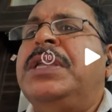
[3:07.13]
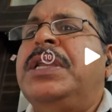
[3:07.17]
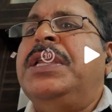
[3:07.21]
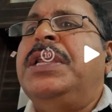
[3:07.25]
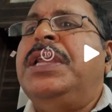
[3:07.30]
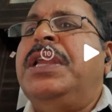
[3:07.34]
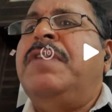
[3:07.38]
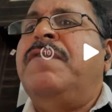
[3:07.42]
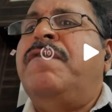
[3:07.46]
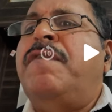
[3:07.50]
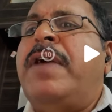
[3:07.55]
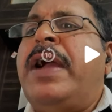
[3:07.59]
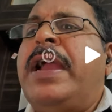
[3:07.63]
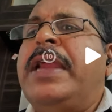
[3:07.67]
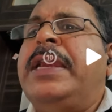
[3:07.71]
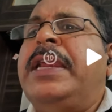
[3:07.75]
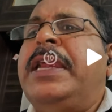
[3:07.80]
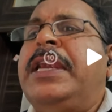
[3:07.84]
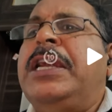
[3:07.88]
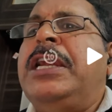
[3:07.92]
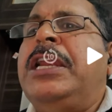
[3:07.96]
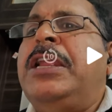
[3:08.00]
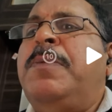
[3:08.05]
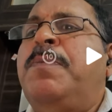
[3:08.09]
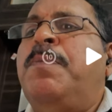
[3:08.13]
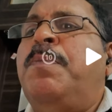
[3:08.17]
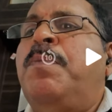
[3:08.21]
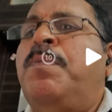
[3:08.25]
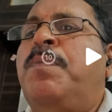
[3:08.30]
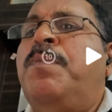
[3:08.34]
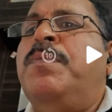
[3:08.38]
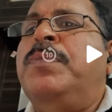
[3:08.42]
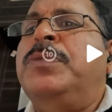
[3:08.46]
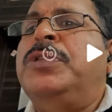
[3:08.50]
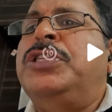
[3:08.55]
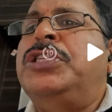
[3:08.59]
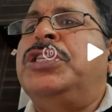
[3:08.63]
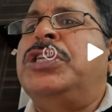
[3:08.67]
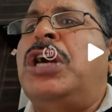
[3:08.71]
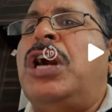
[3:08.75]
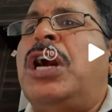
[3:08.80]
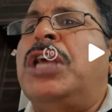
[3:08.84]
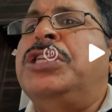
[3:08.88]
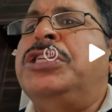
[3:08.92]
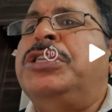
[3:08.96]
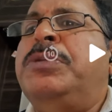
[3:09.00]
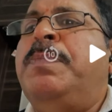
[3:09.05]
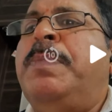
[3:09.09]
Infinitely
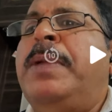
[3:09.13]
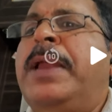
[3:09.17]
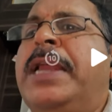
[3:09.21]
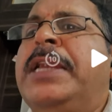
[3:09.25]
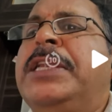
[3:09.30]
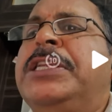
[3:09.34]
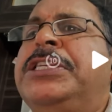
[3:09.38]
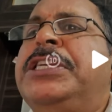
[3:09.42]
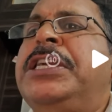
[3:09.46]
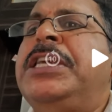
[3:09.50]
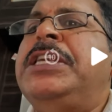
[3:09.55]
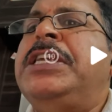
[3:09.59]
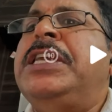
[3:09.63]
charged plane sheet,